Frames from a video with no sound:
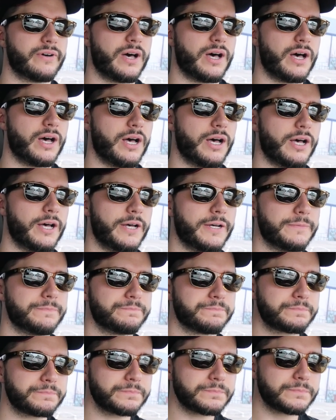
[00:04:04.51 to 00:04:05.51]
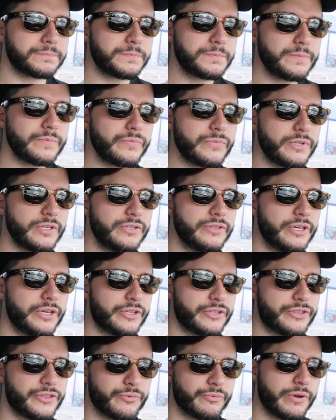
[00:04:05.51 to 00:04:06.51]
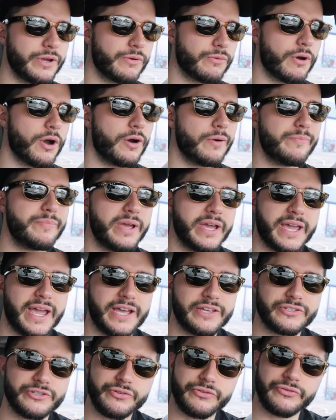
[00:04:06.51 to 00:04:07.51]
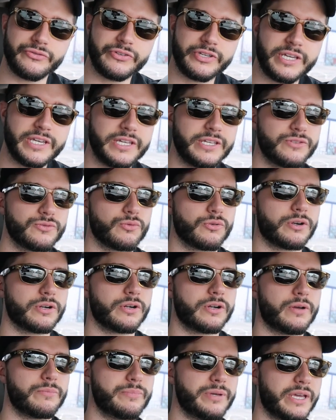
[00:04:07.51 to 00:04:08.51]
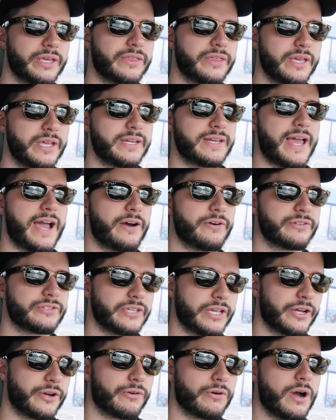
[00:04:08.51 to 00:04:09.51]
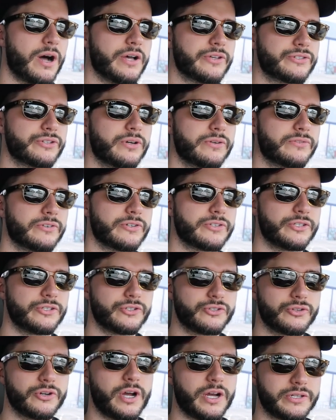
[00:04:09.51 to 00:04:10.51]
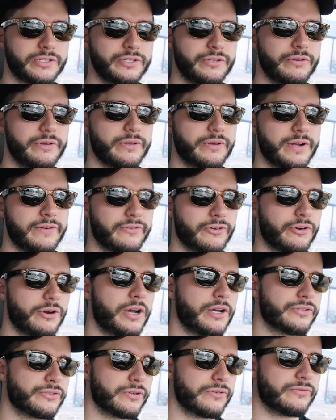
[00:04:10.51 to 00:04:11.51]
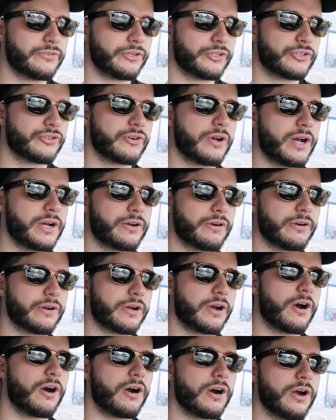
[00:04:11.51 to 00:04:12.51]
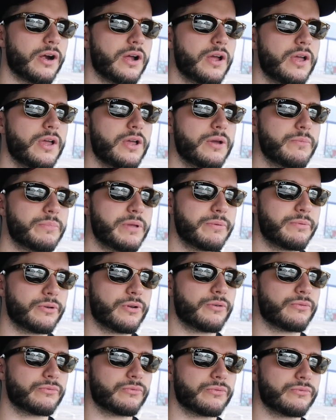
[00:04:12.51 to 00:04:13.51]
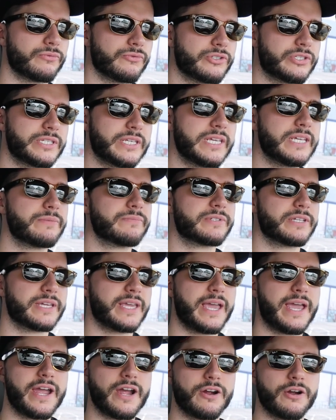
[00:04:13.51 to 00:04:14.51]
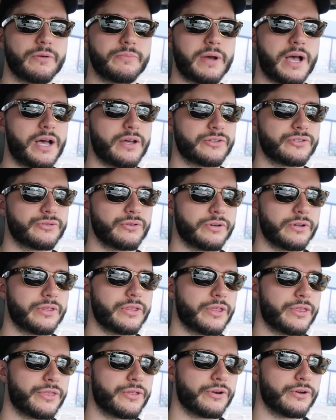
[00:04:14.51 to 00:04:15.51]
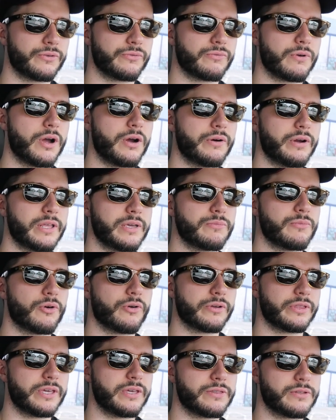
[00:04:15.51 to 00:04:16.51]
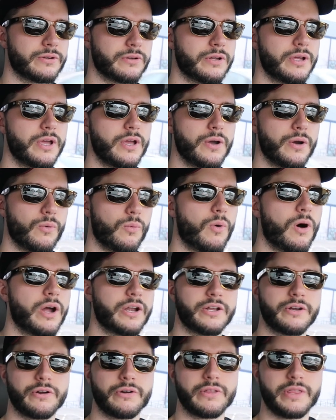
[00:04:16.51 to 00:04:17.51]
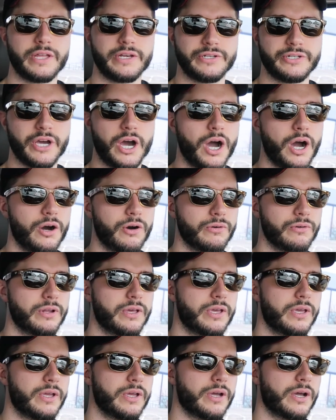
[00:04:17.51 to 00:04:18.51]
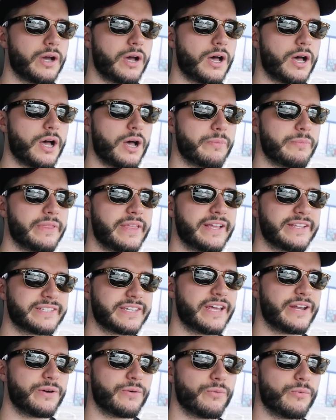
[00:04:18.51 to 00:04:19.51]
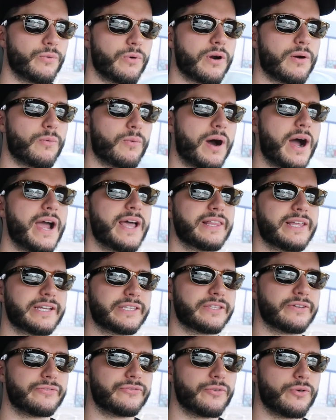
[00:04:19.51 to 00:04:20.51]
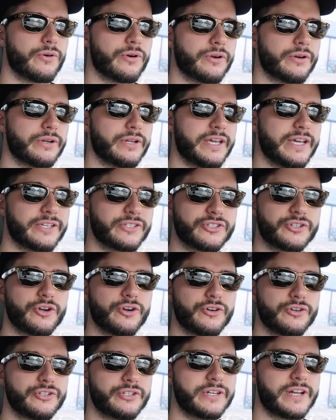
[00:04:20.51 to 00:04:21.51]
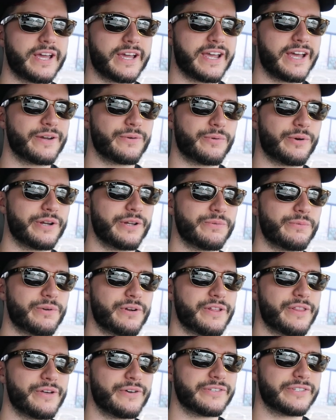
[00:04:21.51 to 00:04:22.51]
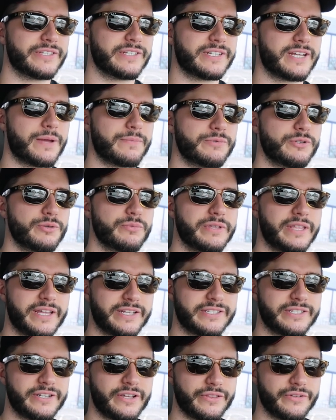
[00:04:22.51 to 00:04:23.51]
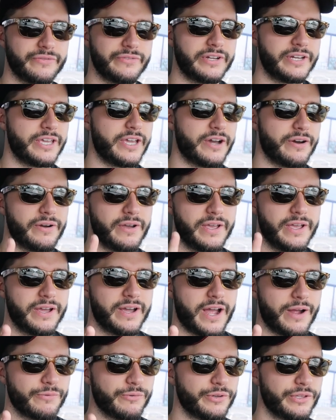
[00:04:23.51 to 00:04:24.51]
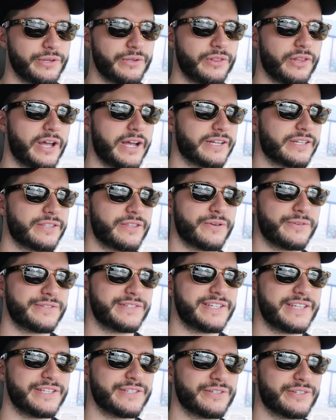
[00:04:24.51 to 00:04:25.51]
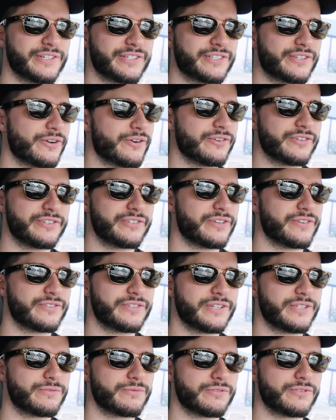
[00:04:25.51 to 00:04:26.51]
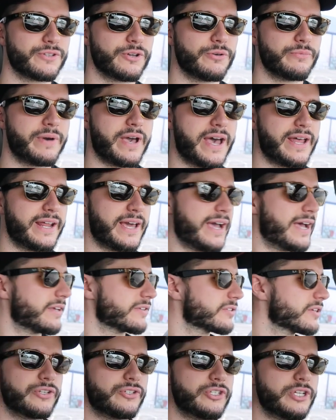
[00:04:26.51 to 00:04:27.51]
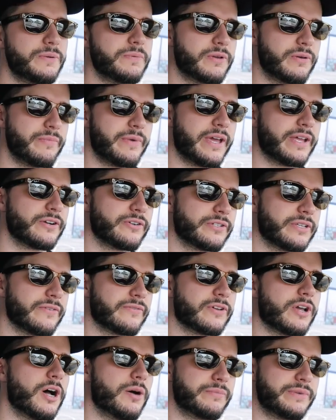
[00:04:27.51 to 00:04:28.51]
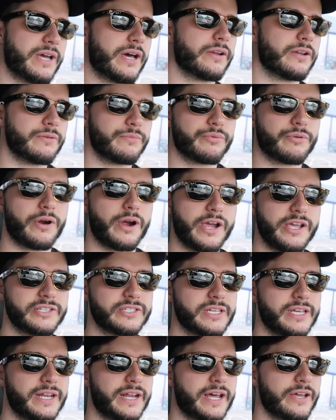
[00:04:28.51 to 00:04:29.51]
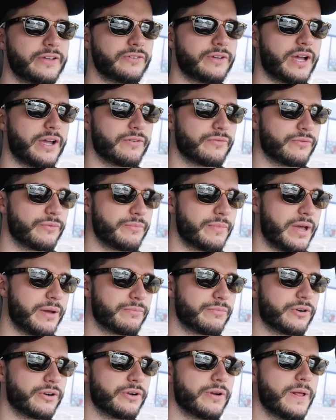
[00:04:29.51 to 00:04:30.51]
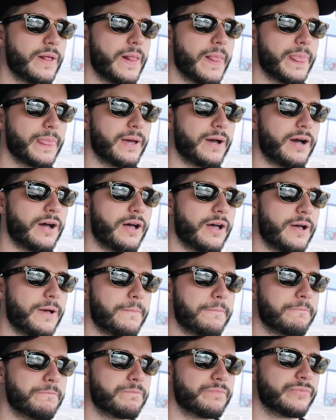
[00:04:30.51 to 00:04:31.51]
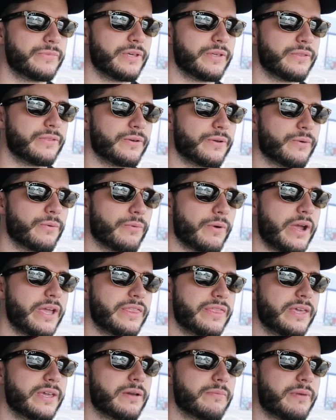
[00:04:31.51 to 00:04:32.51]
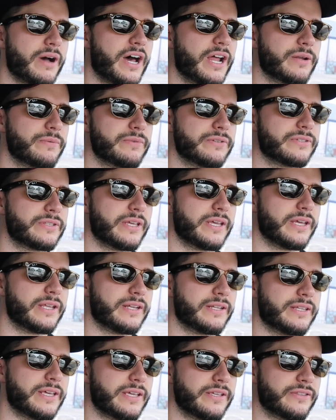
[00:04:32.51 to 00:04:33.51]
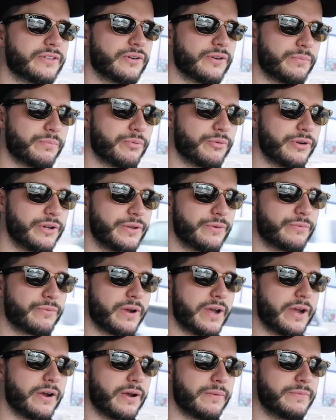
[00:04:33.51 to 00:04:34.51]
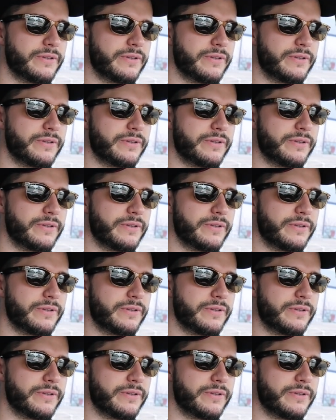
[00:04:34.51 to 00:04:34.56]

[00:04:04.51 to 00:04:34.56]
Uh, the three row big SUVs were a big thing. Now it's like crossovers and trucks. You either have a crossover, a truck, or a car. People don't seem to care about sort of the third row anymore. They either want it or they don't. Um, and that's kind of why I like the Ford Excursion. I kind of wanted one of those at the time too, but that's another video. I really liked those diesel excursions. Those things were so badass. The Jeep Commanders have come down in price, and I, I remember um, the, the great thing about them is that they, they're pretty rare.